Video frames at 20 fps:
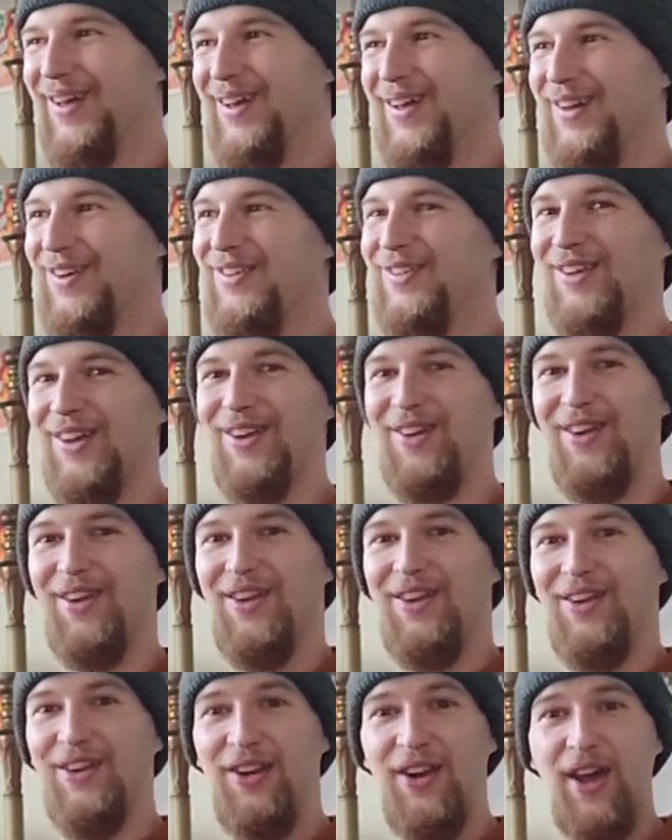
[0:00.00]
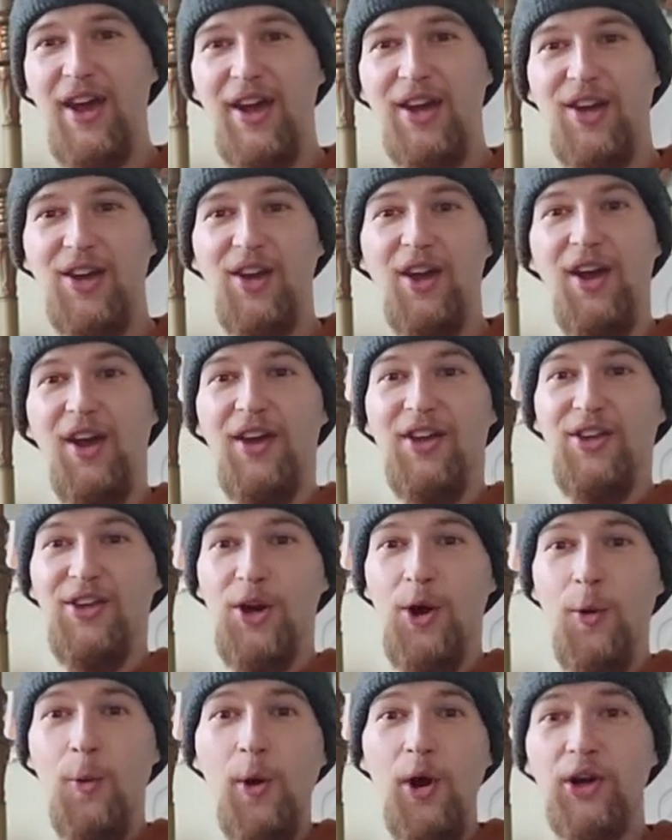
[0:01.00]
He said, "Nick,
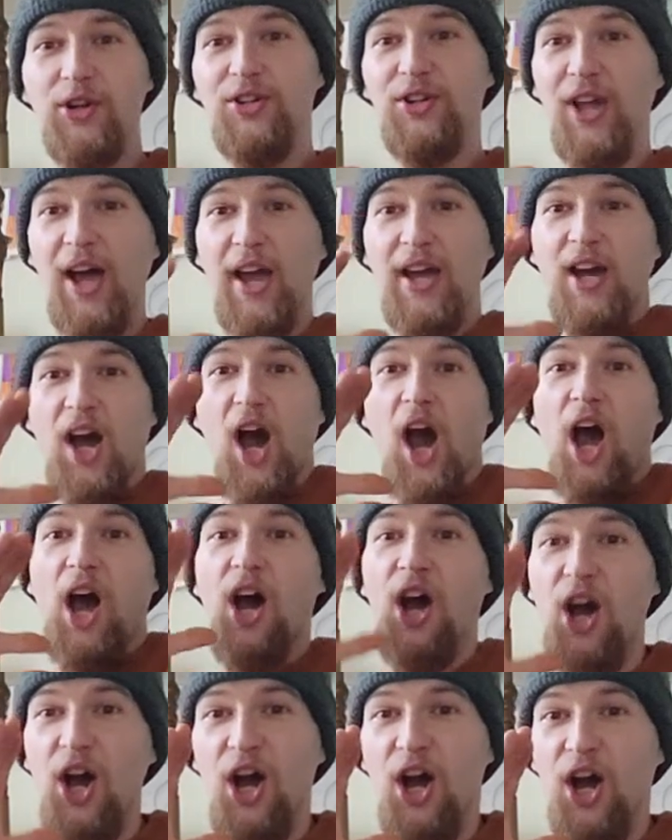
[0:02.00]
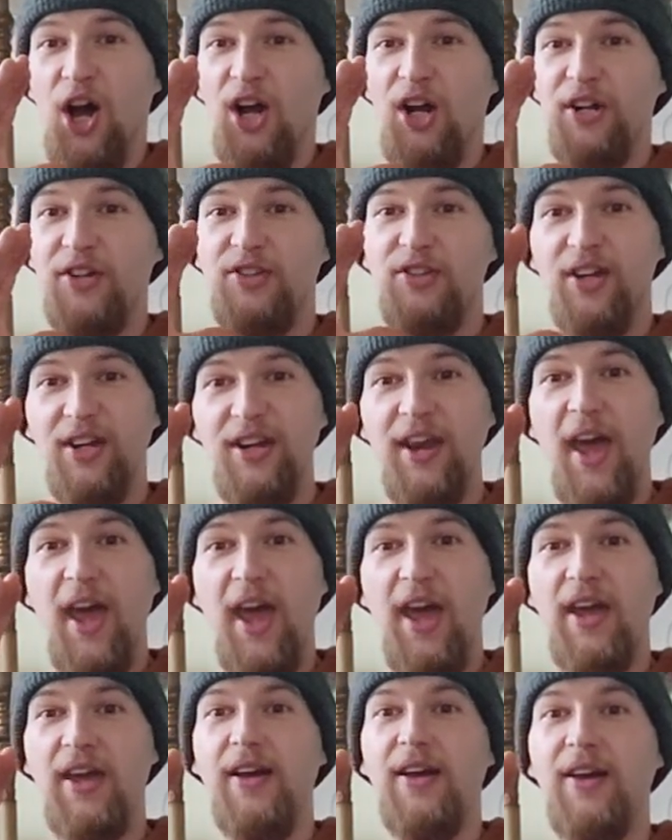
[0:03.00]
you worked like a..."
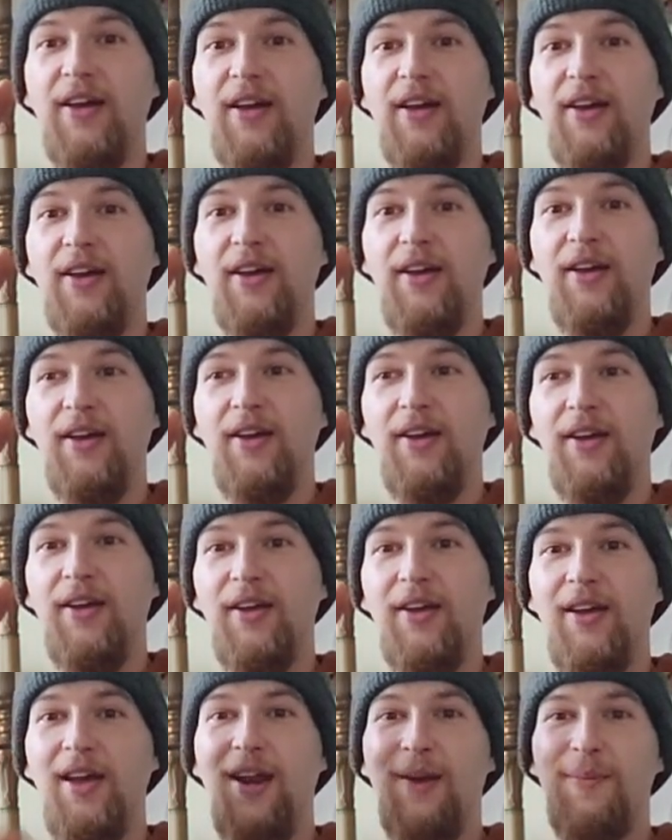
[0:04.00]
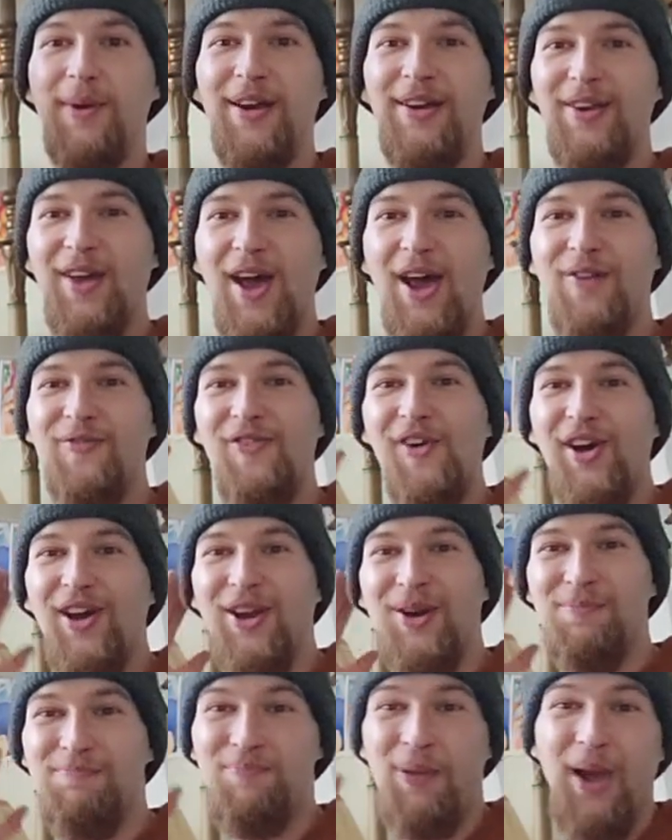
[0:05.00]
today. And my dad
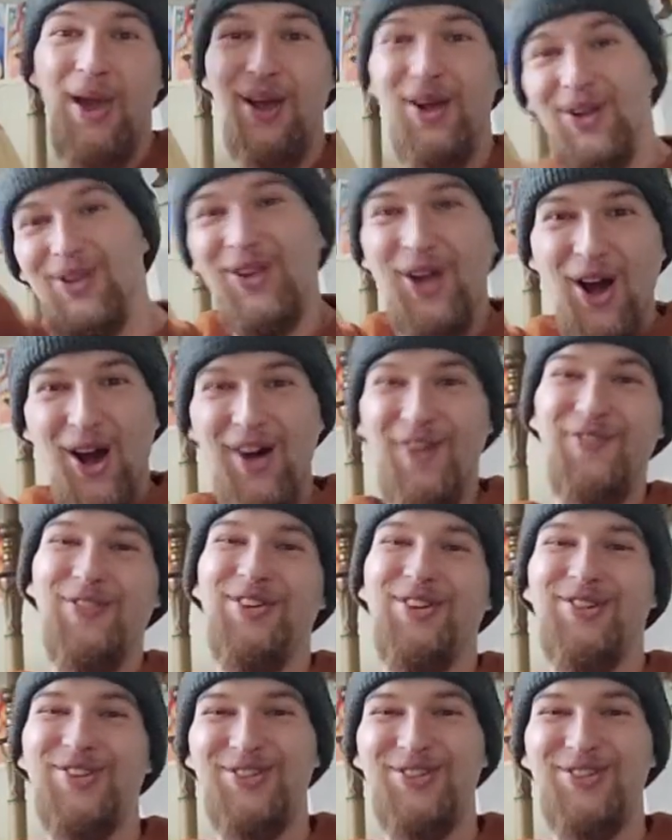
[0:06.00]
fucking peeled off the